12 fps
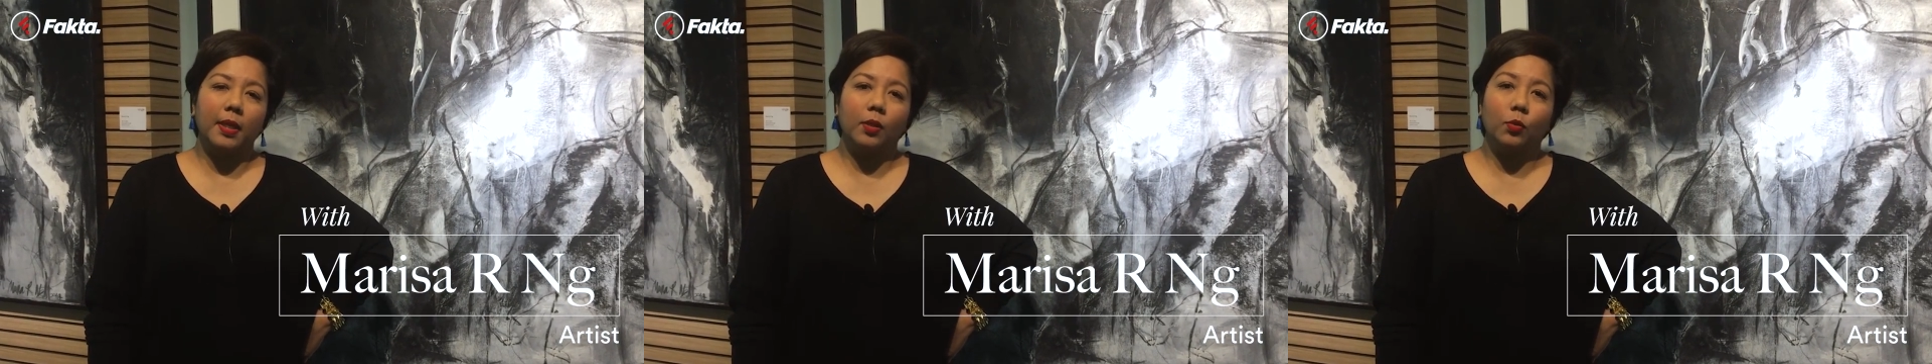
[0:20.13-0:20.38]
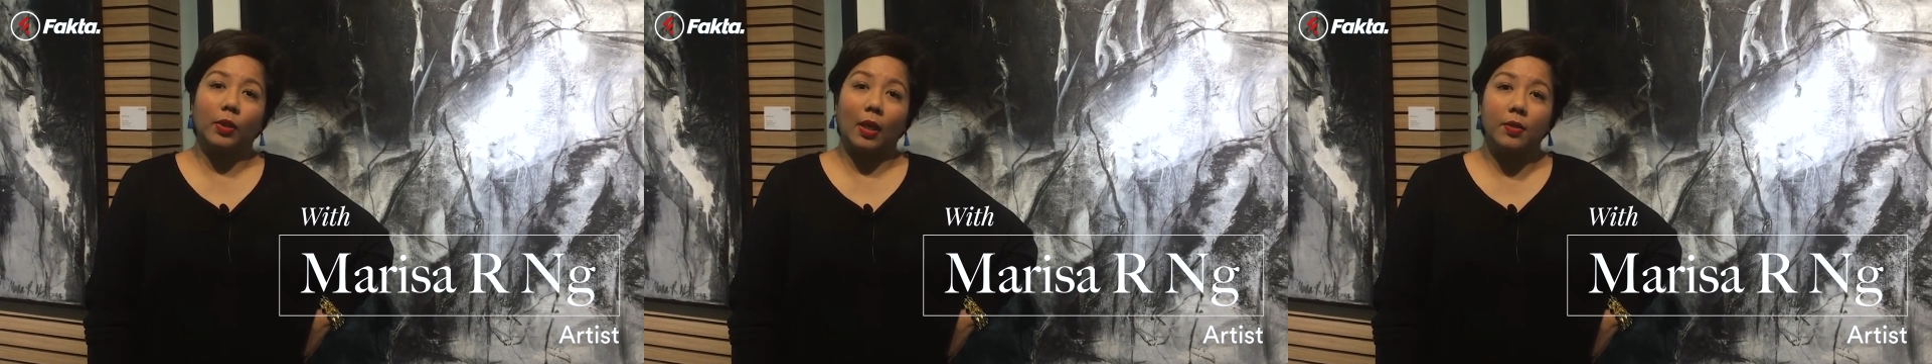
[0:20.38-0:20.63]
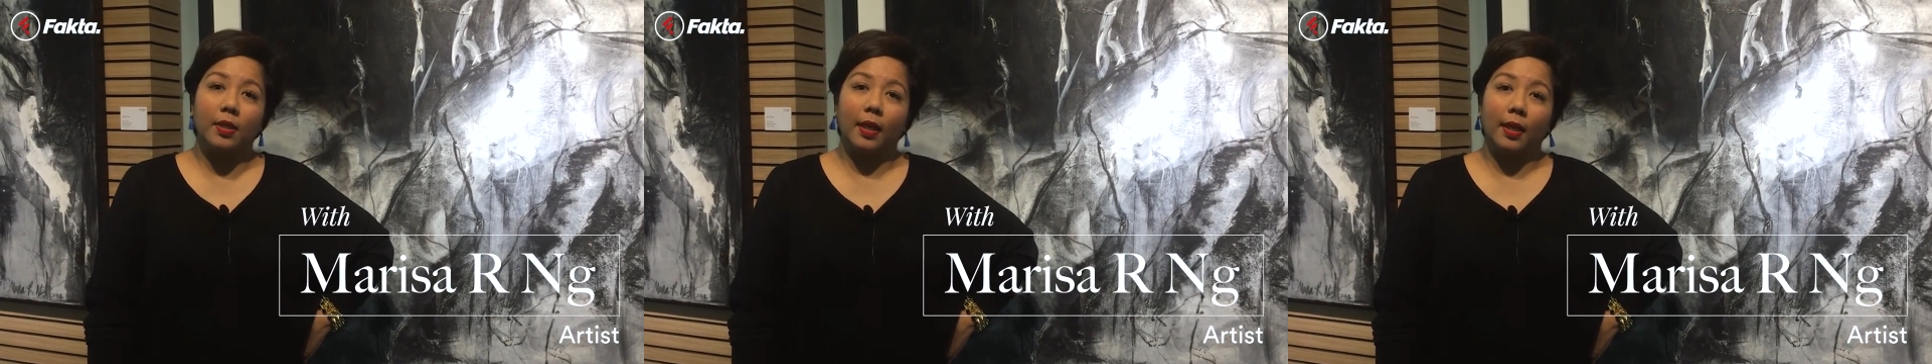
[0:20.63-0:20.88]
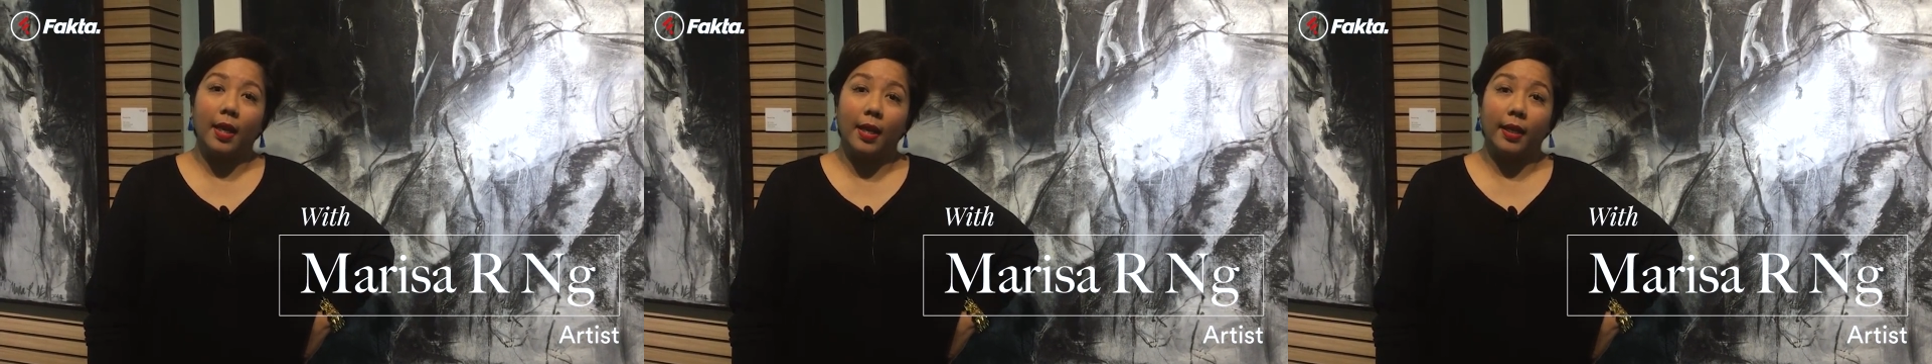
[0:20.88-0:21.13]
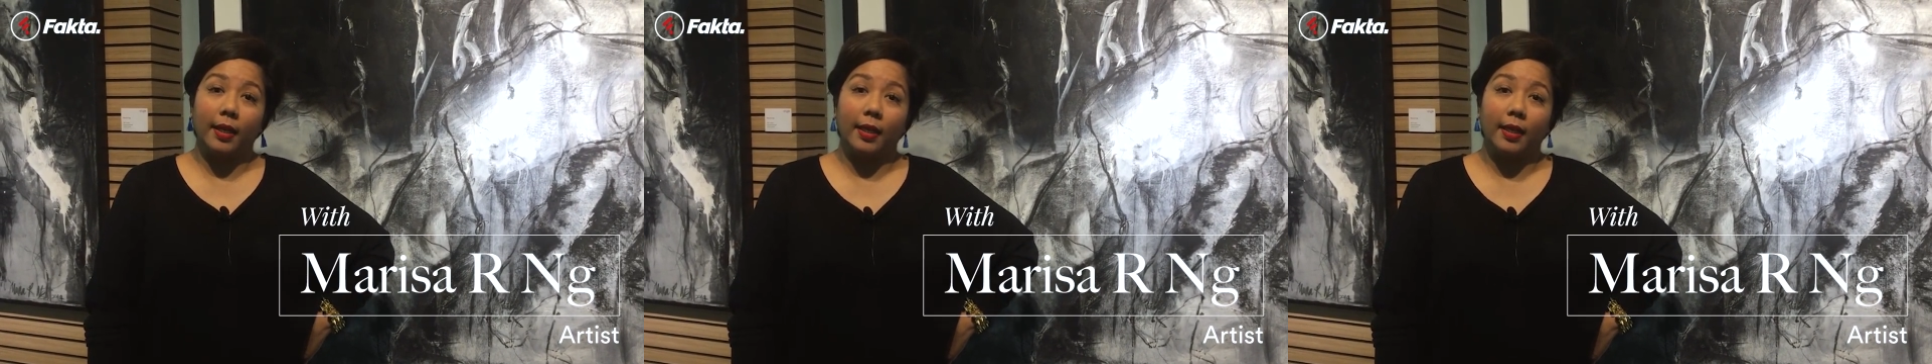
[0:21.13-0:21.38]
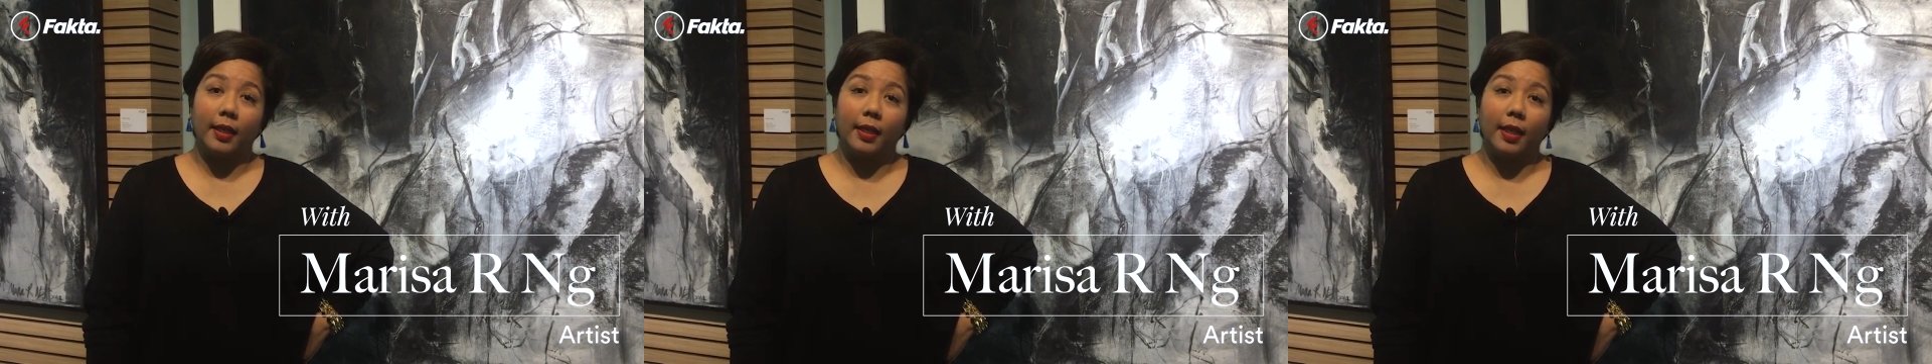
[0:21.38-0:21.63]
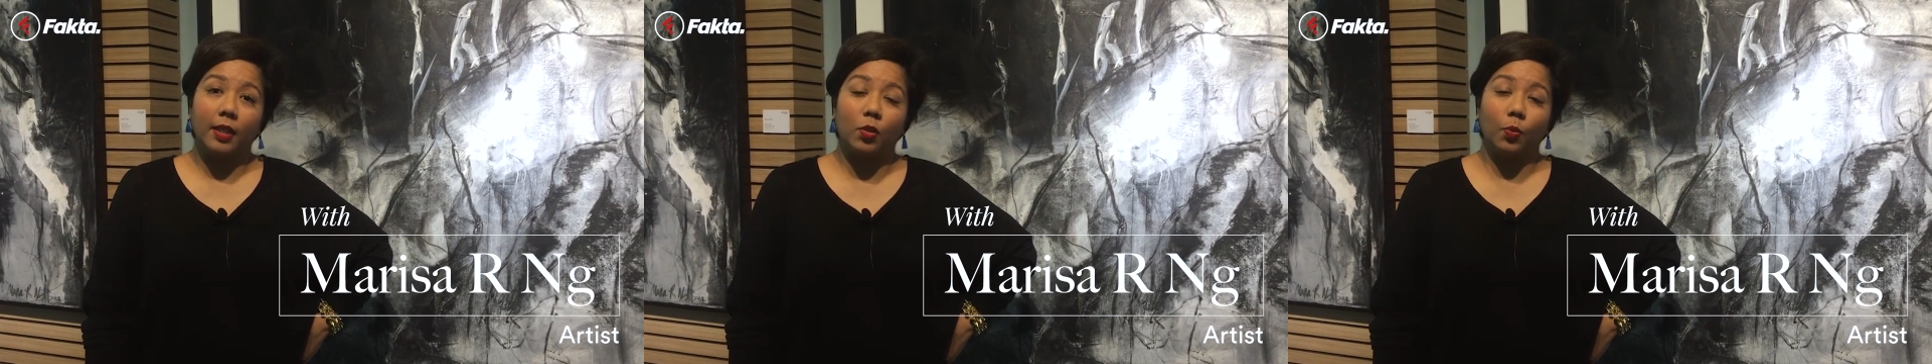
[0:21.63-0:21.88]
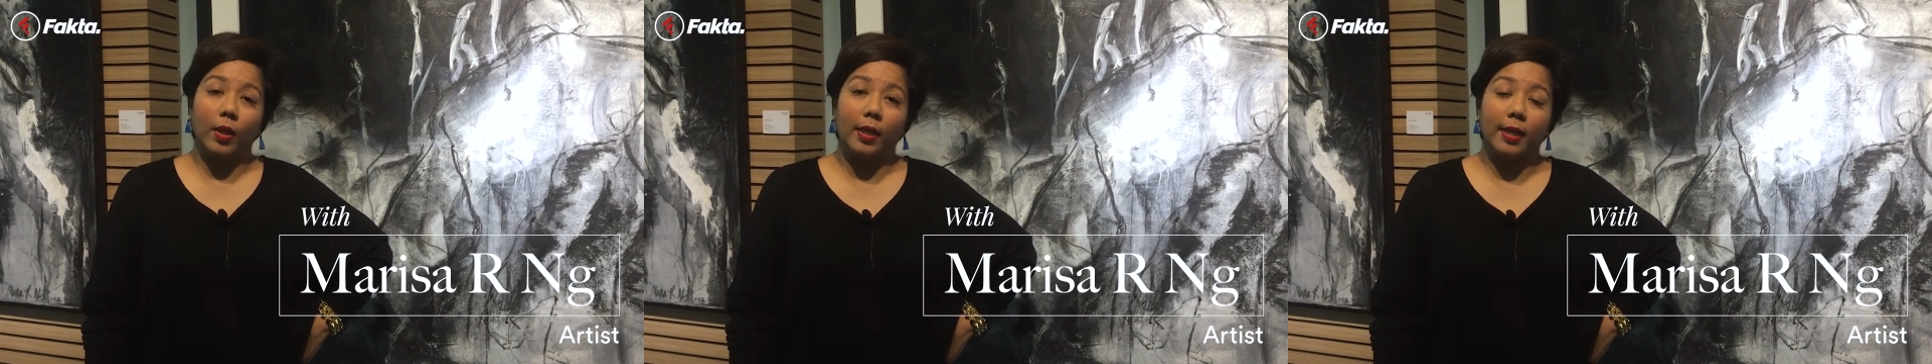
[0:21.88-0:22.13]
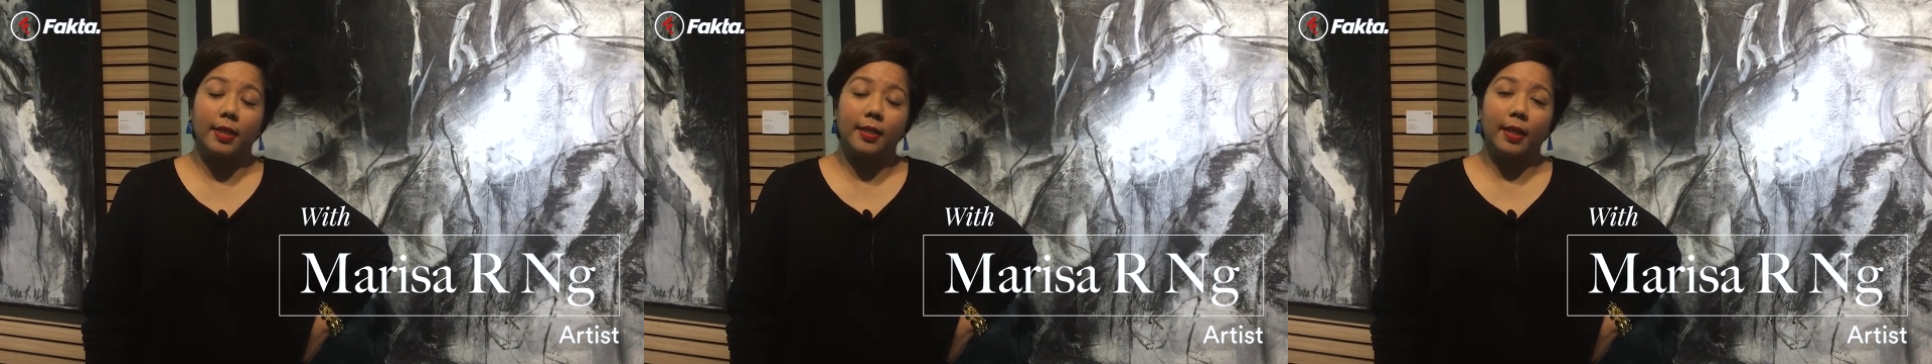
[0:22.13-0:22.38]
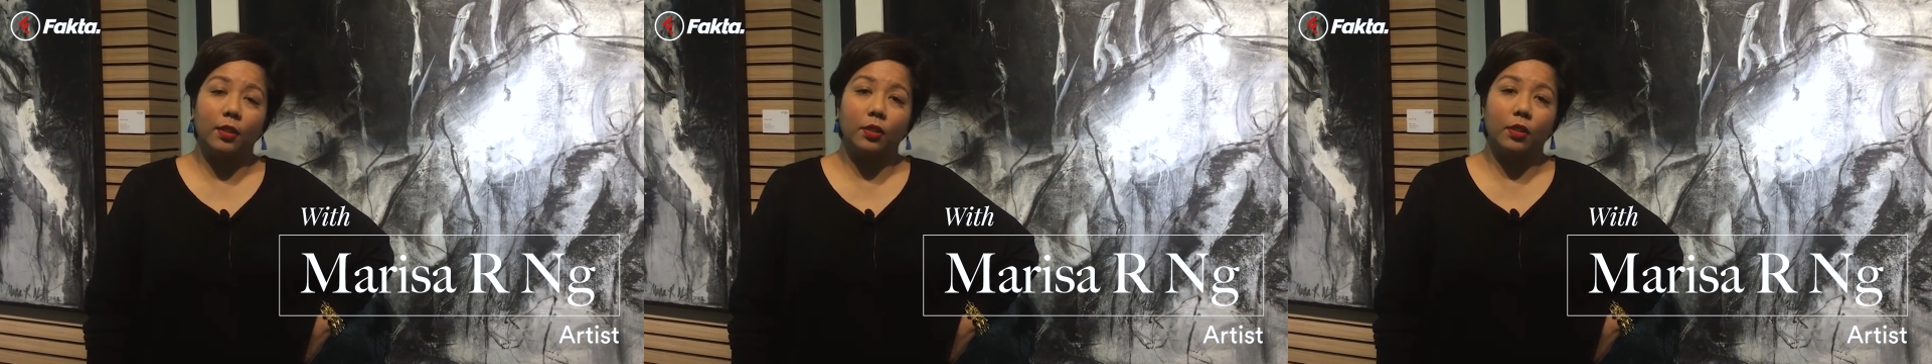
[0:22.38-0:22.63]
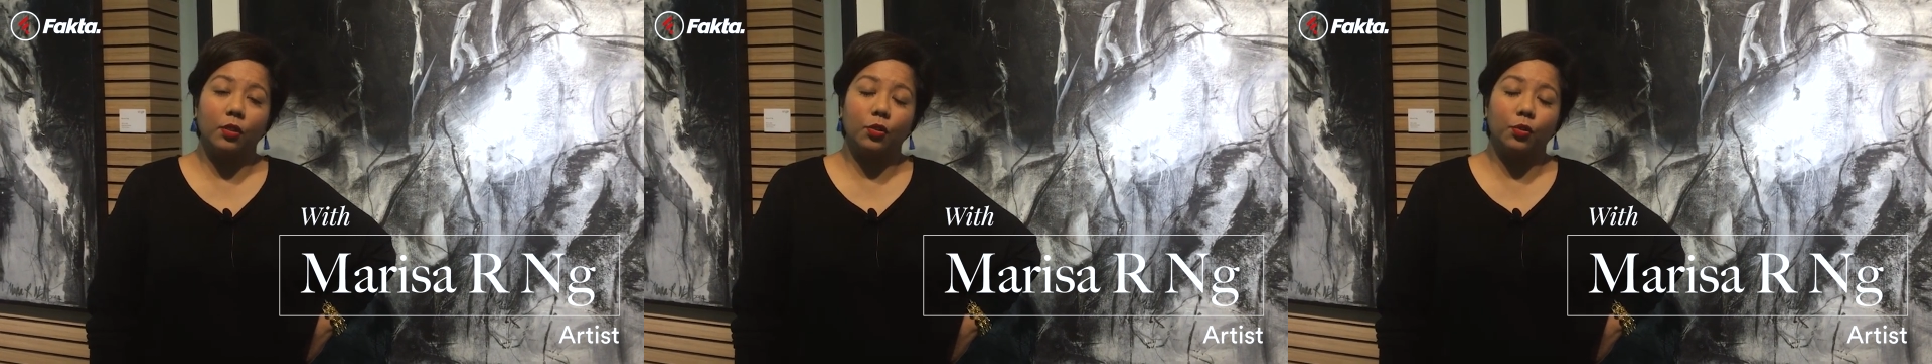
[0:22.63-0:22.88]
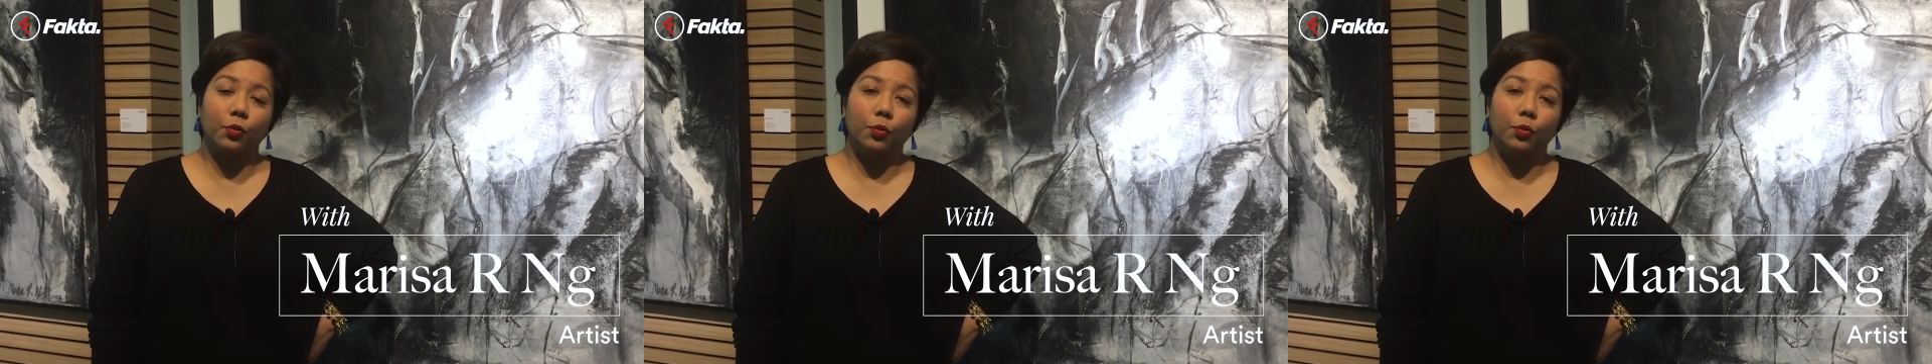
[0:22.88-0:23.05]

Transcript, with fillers: 2009. That's when I started to